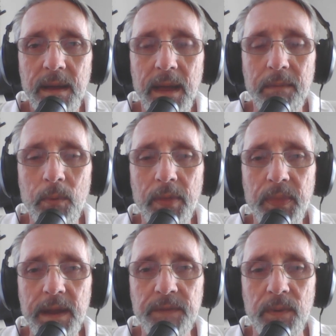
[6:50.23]
Everyone,
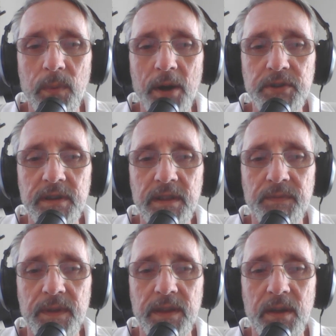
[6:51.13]
thanks for watching this
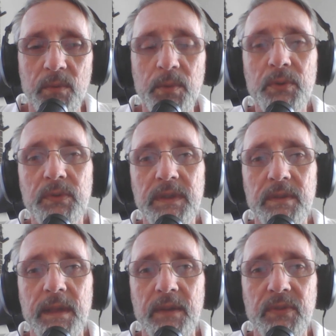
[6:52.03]
video, and we'll see
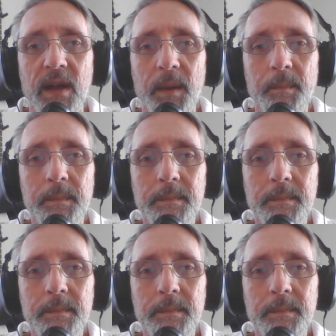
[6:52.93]
you next time.